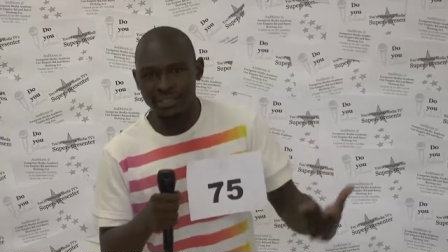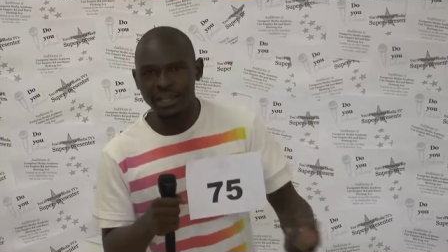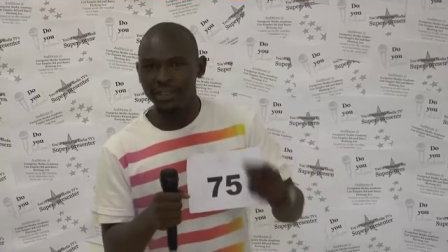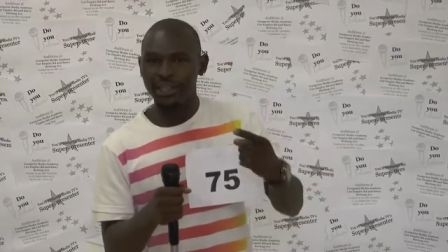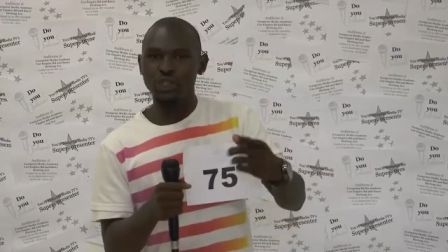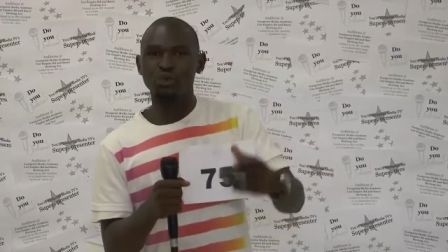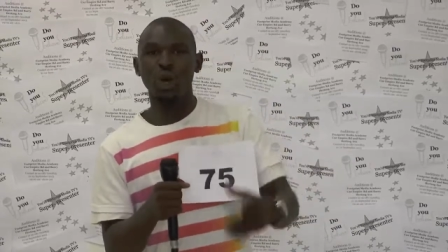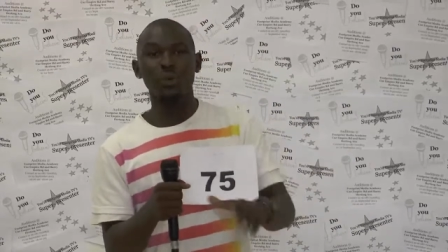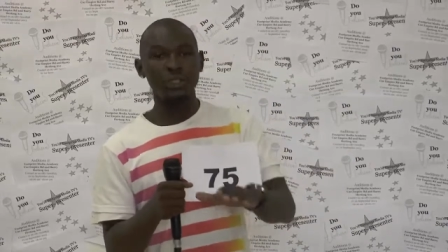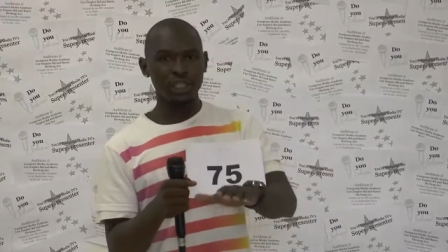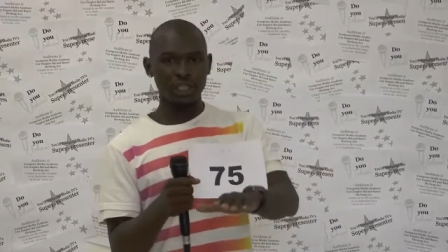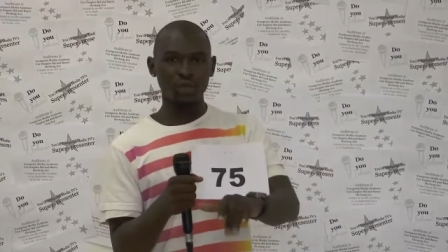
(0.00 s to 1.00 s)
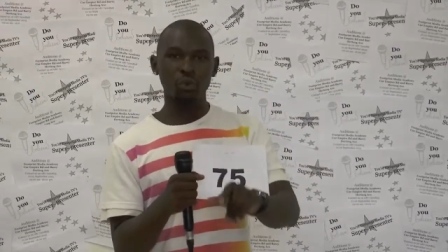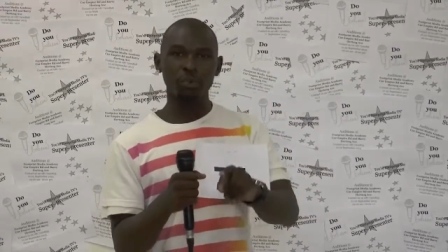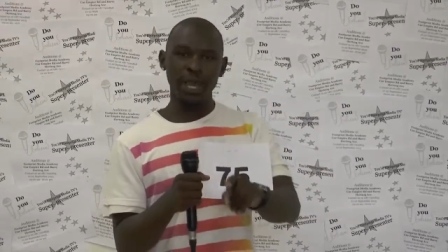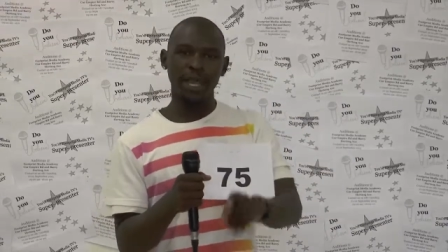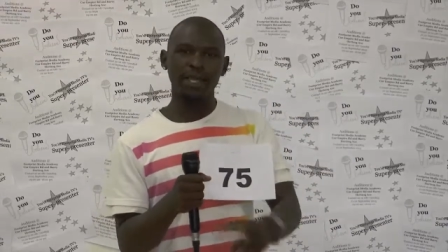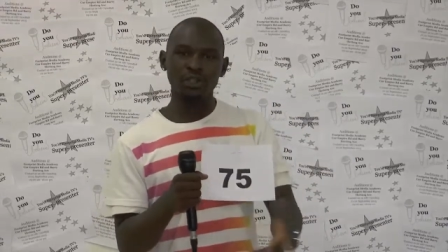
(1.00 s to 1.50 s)
That's why we're taking you
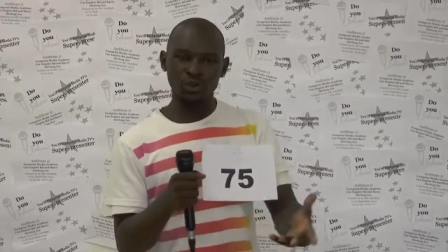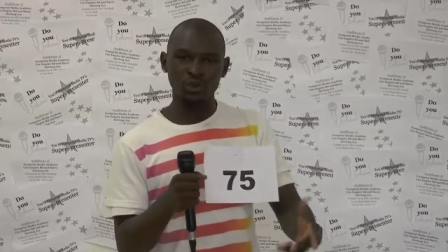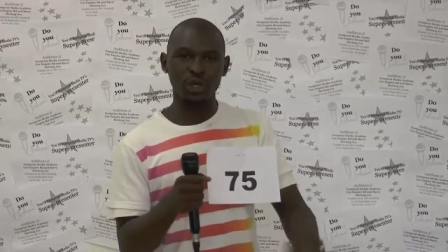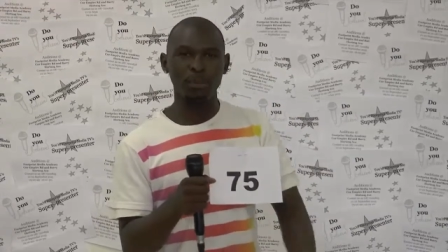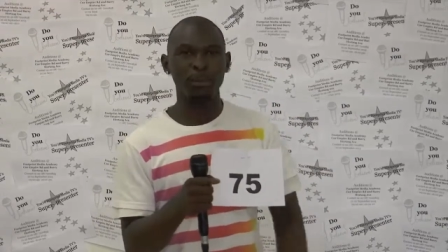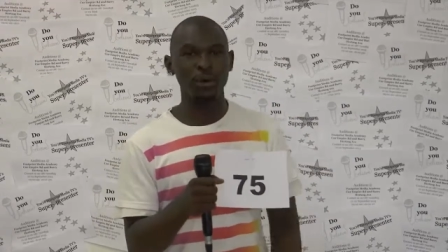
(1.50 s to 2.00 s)
back to talk about